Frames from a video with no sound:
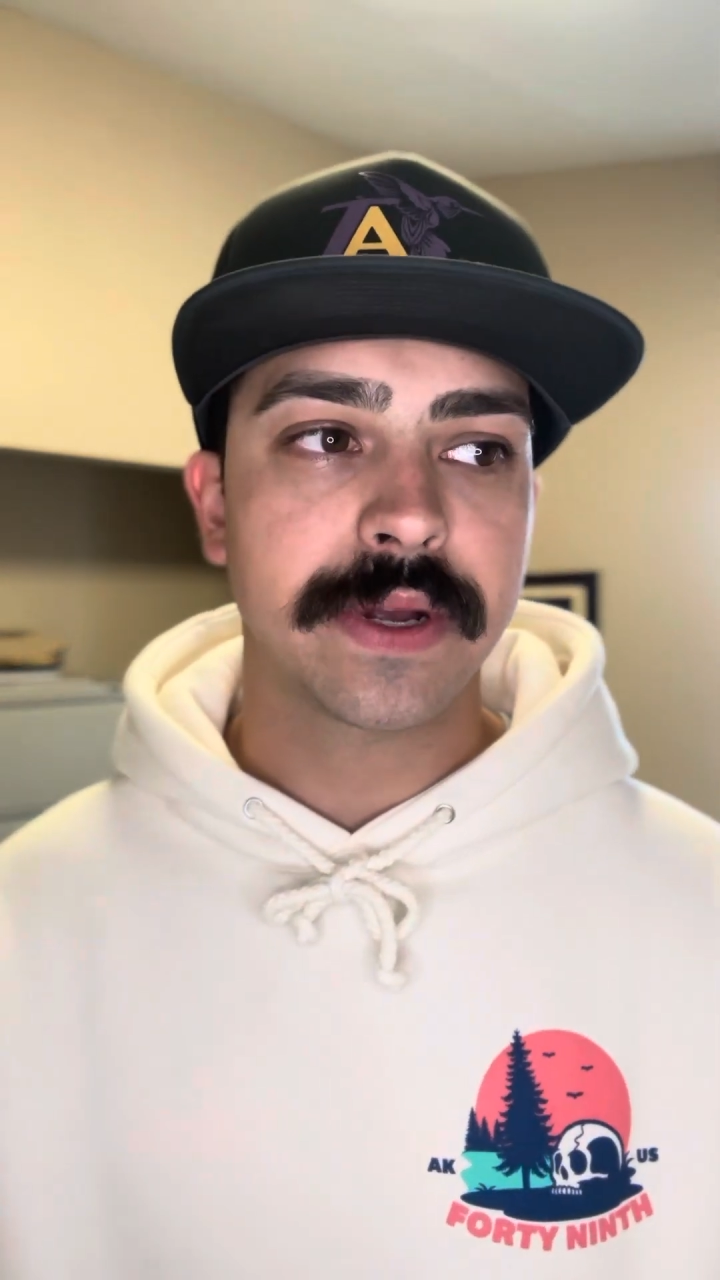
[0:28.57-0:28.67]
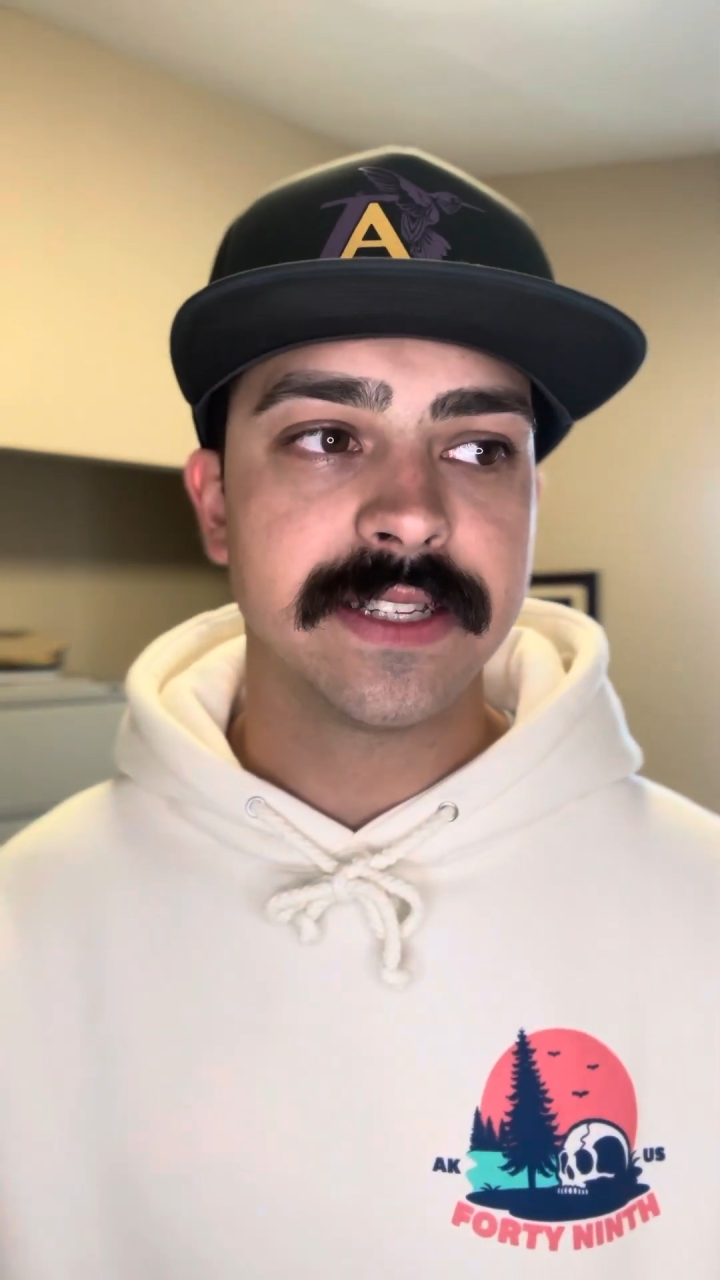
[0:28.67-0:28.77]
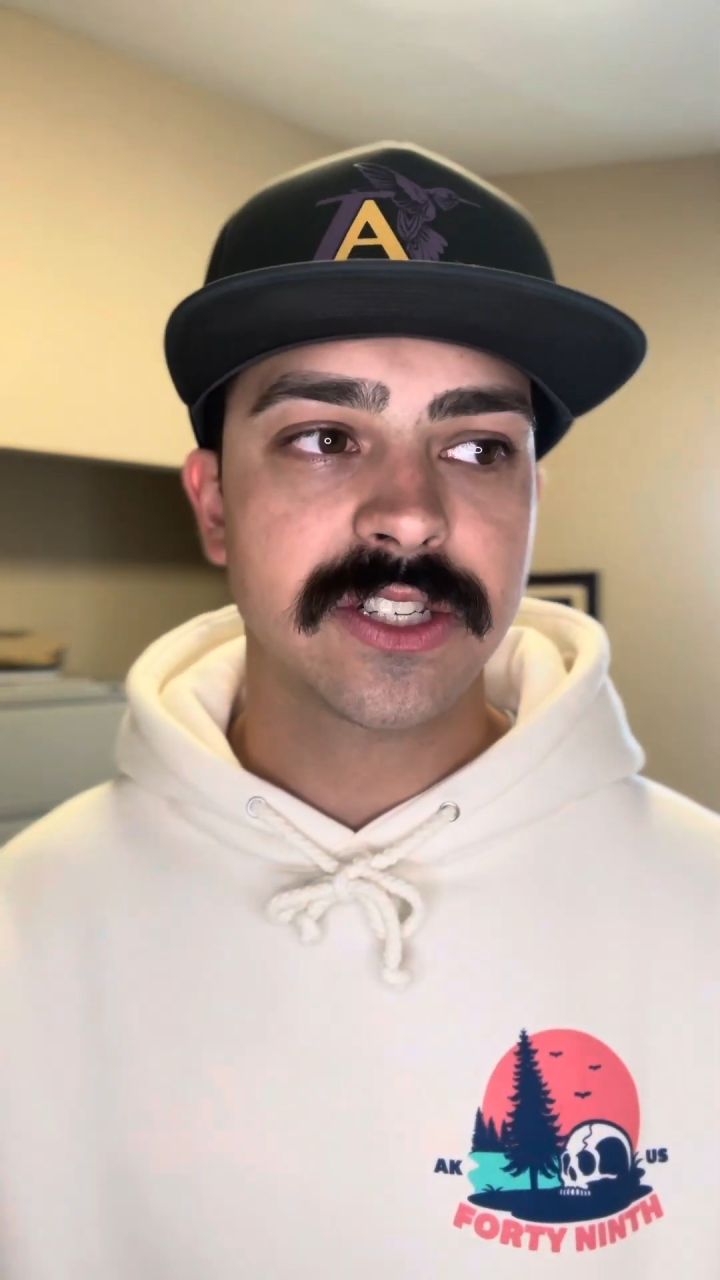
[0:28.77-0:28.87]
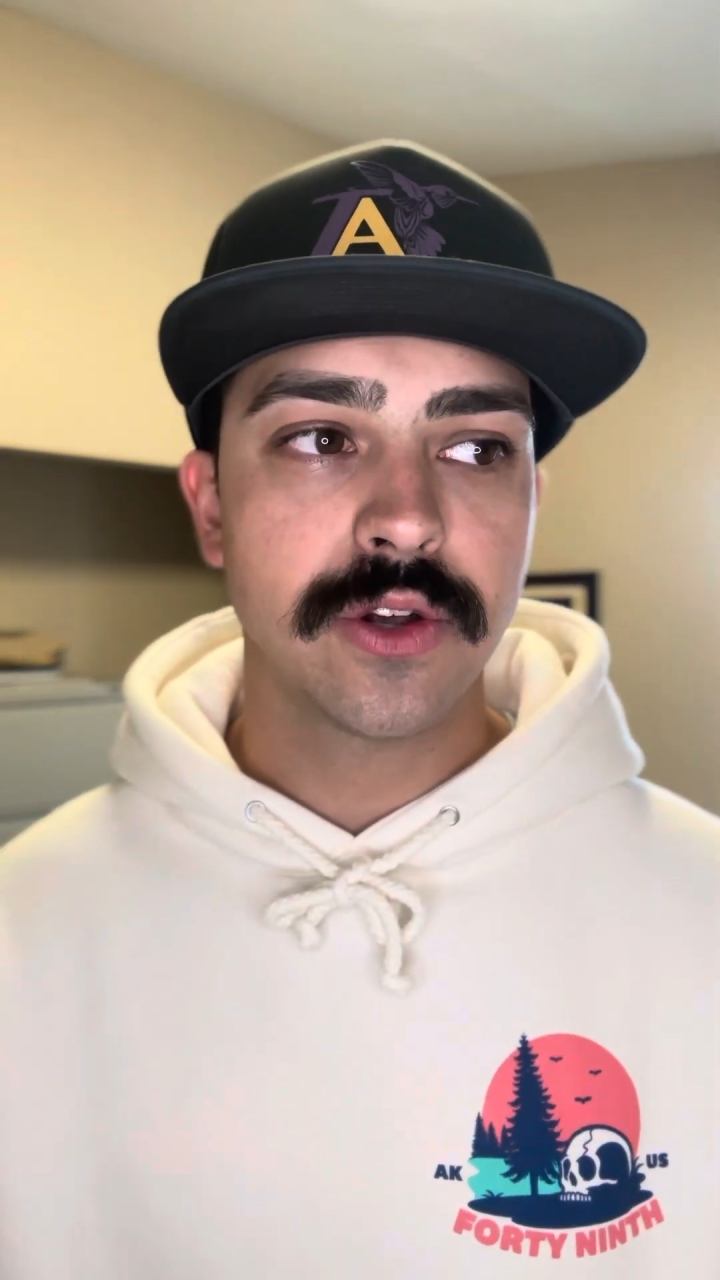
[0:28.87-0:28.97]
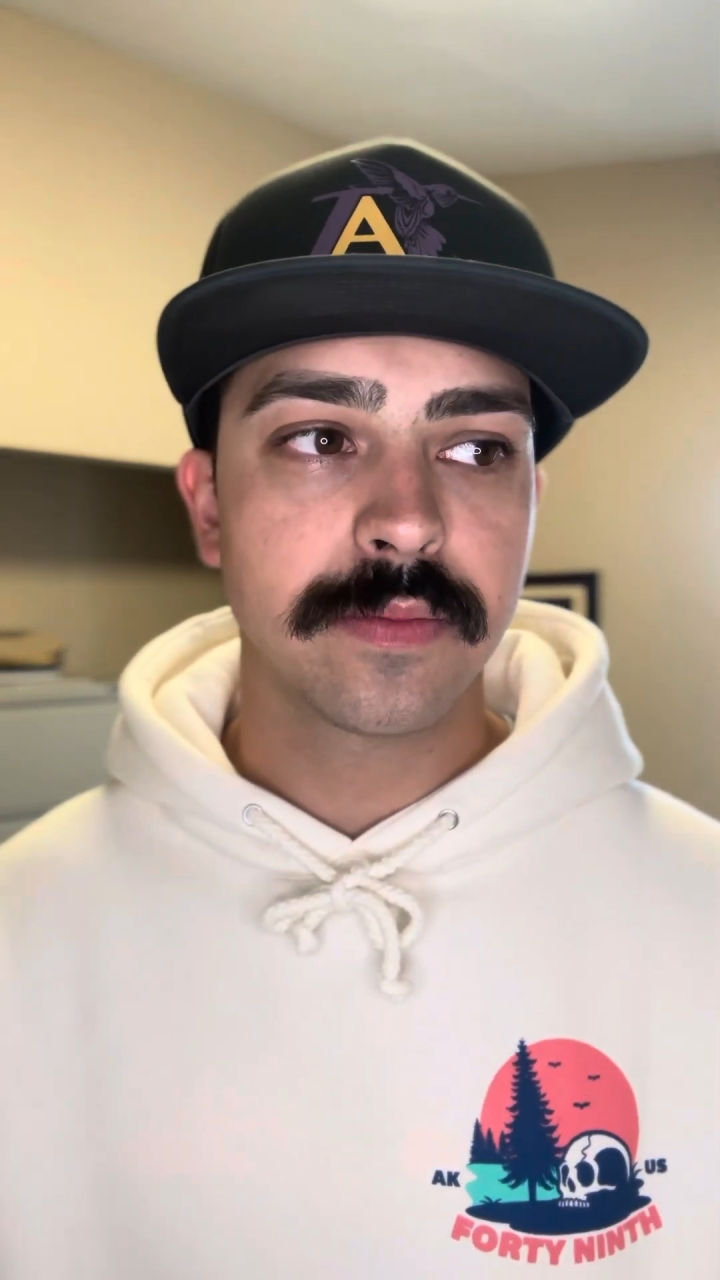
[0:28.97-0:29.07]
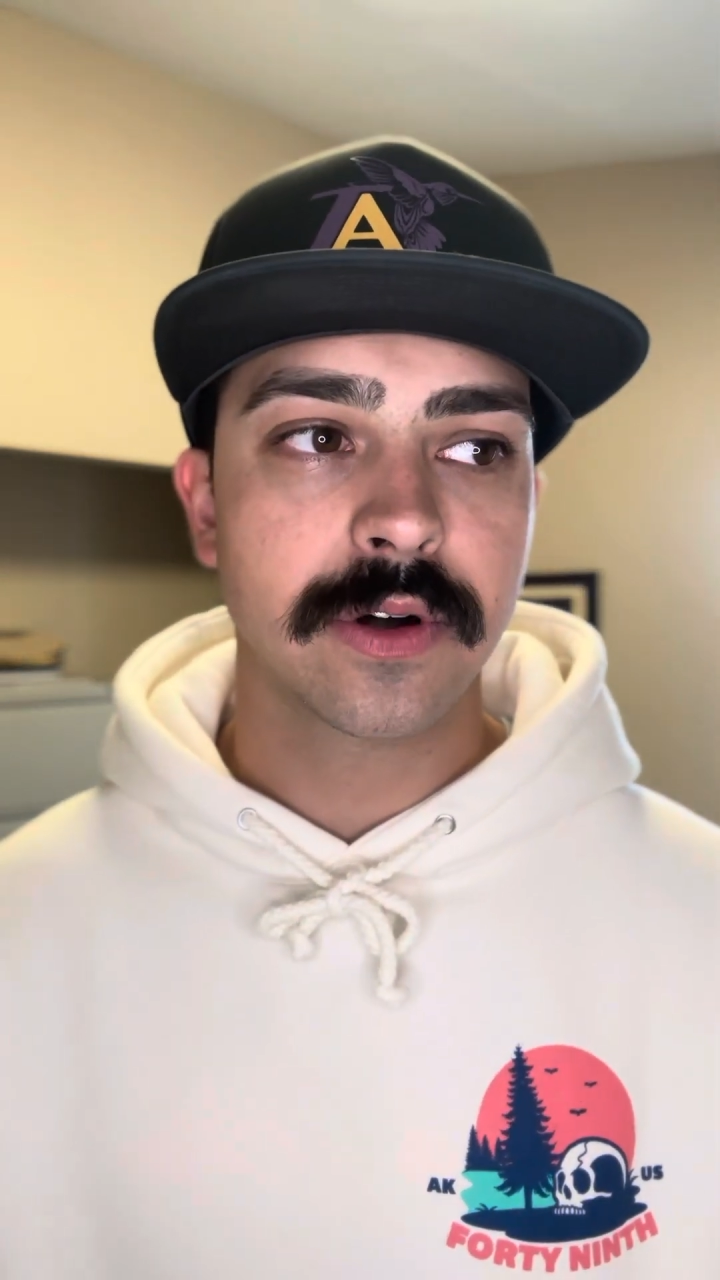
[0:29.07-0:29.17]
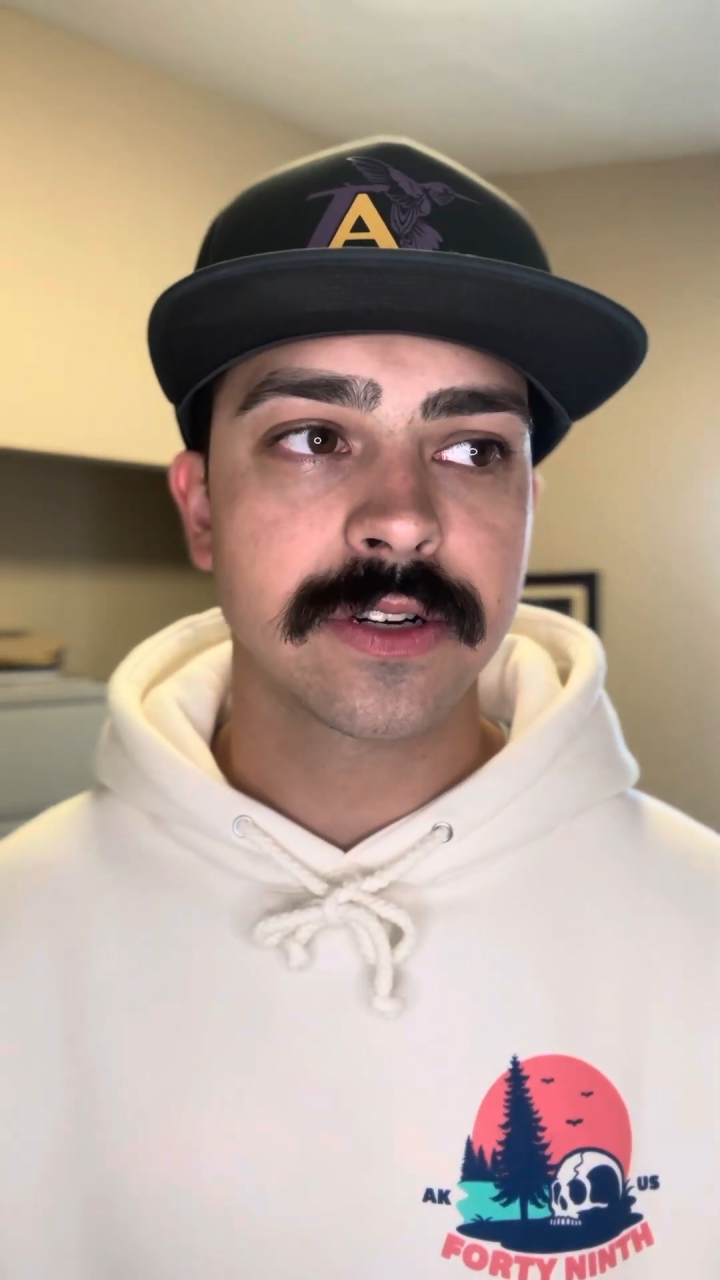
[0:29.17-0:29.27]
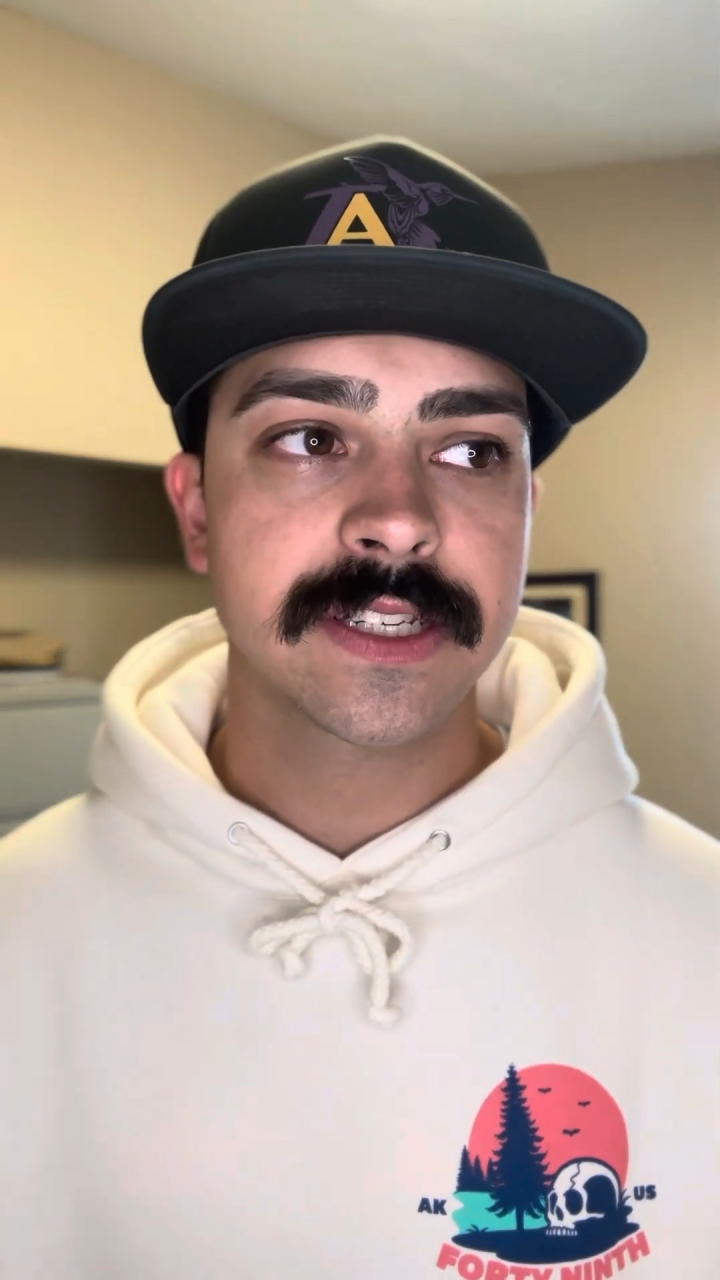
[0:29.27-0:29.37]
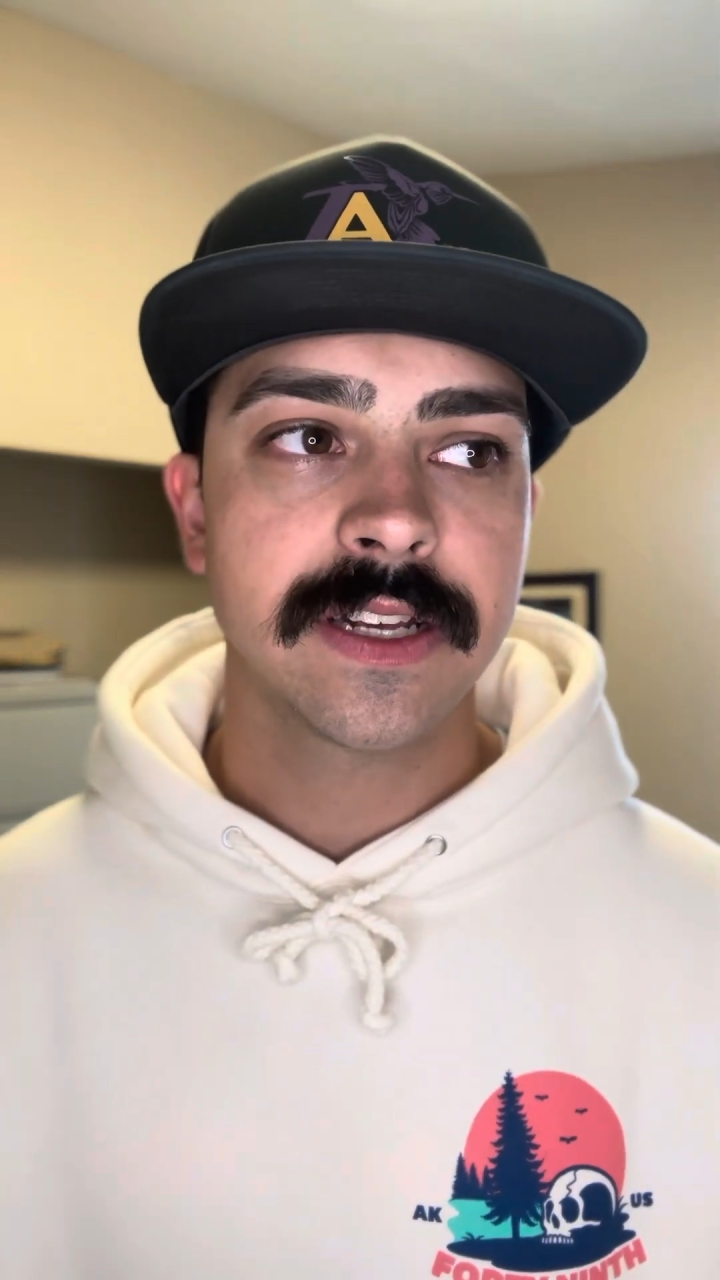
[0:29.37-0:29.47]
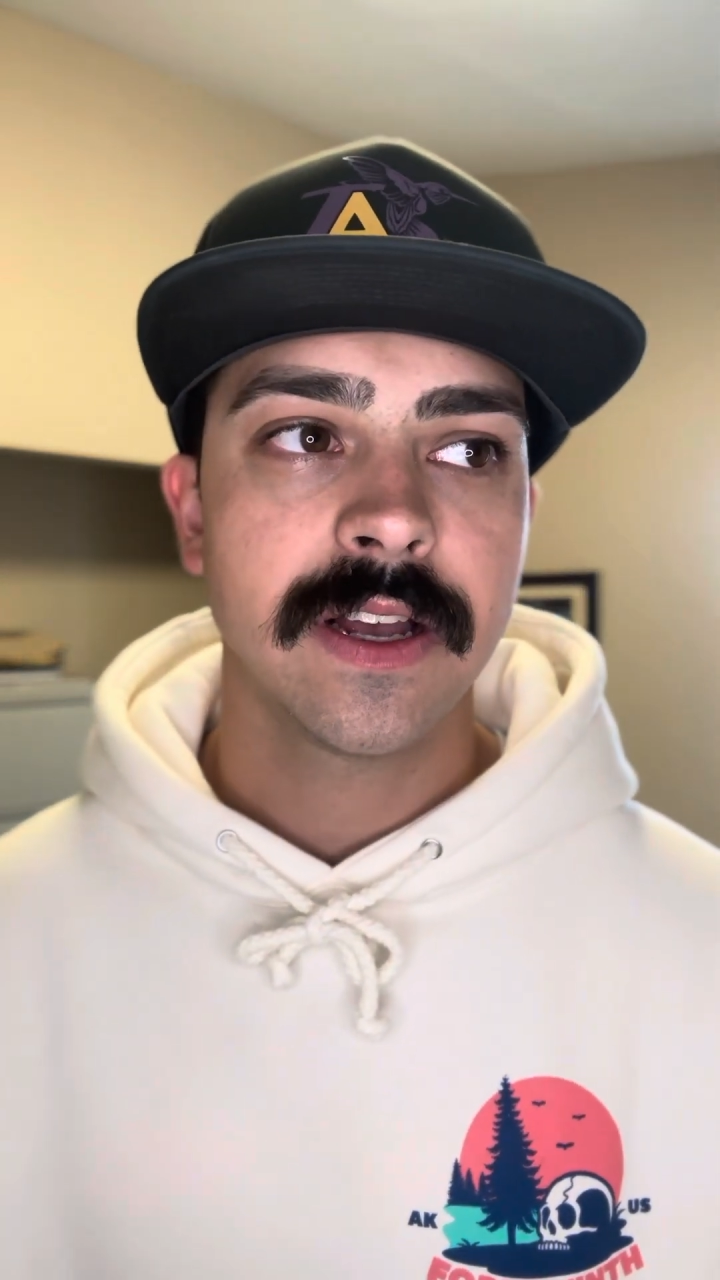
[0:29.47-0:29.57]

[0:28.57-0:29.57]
consumers